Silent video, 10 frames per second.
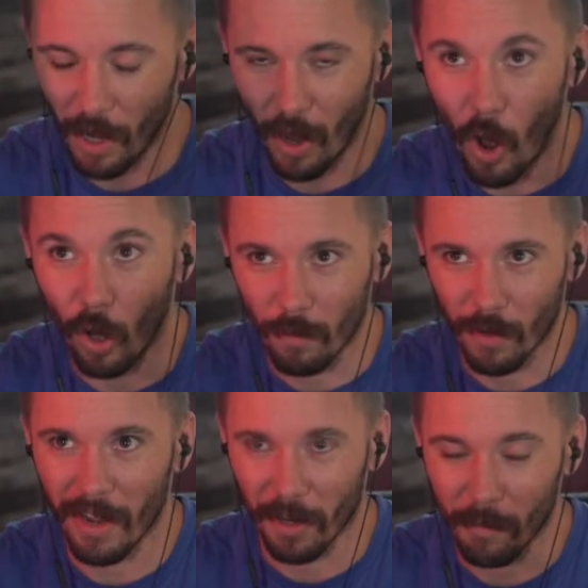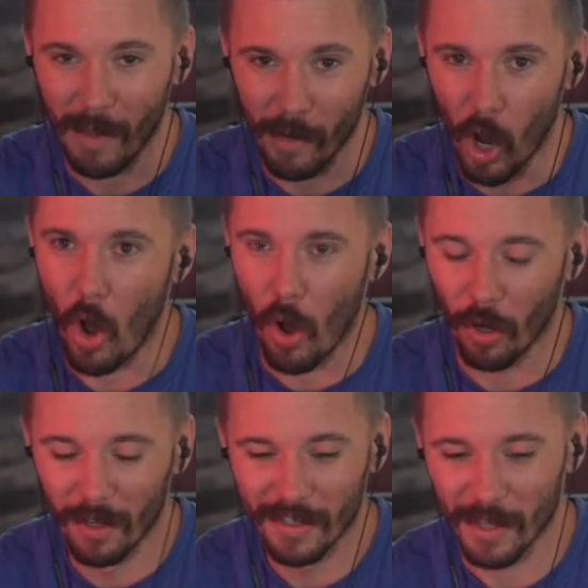All. We're not going to meme it
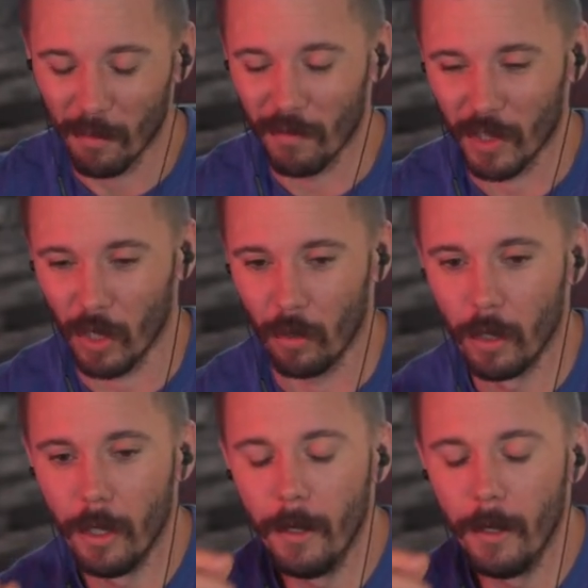all. Some of it, though.